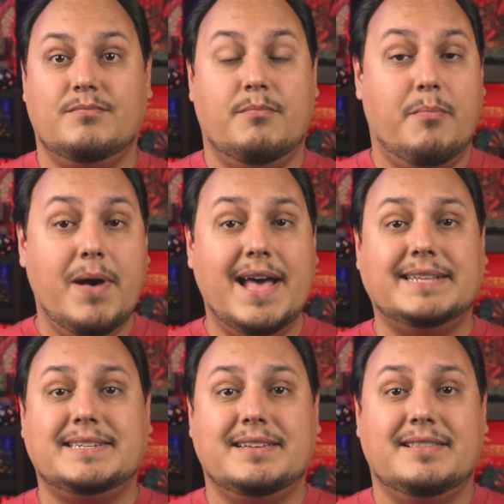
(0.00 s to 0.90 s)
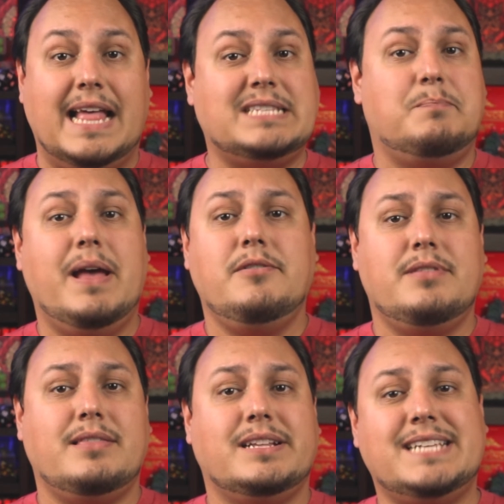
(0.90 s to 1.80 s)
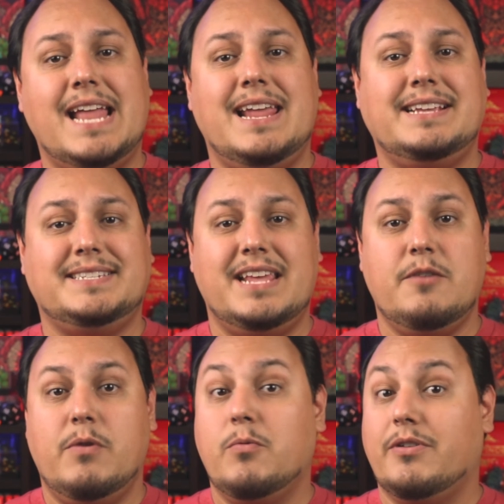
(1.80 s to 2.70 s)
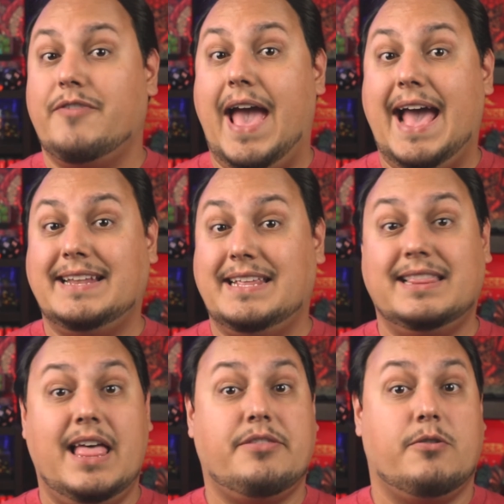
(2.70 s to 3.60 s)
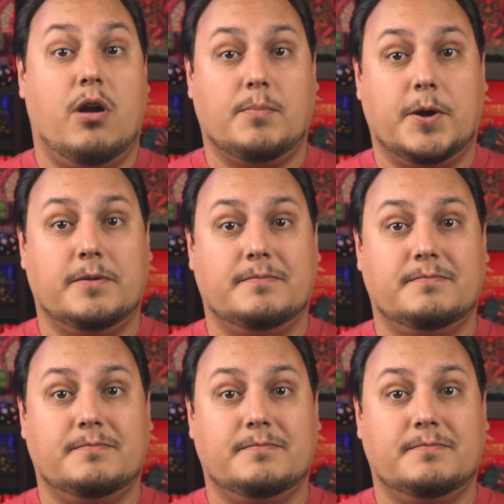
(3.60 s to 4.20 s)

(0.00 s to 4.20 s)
But that's better than the 10 AC we would have had in leather armor.